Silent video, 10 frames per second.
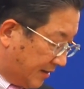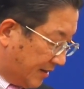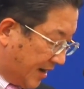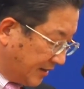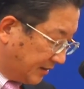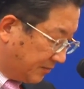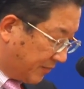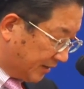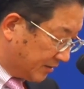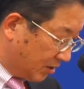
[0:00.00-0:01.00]
Last
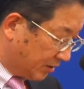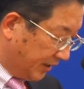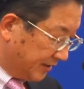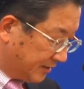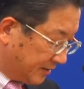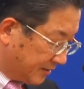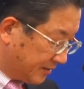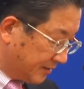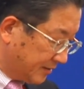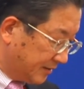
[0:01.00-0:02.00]
but not least,
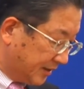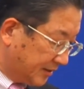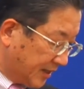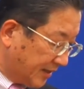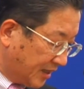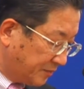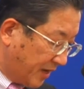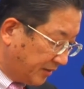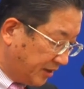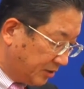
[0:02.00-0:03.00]
the third
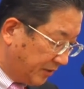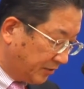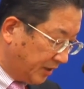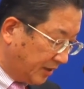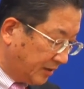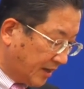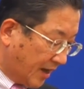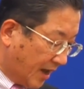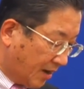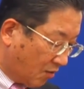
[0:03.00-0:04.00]
aspect is building
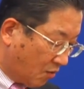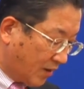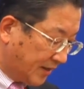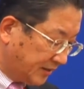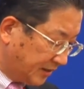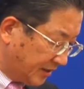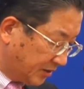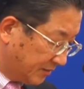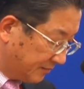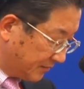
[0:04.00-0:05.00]
an
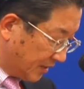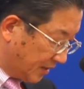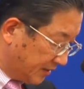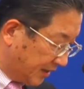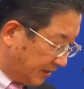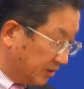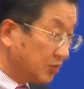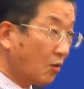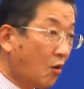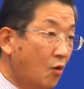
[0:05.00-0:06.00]
organization that
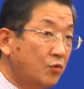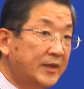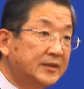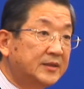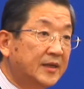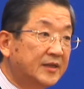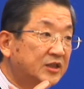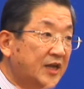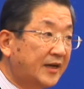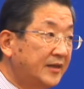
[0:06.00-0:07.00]
is always
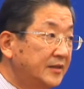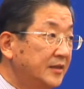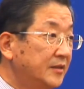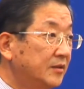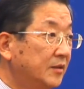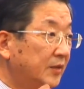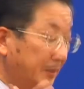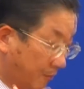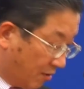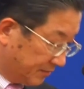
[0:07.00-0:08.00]
challenging
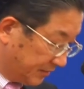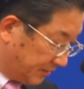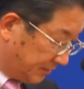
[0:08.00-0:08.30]
reforms.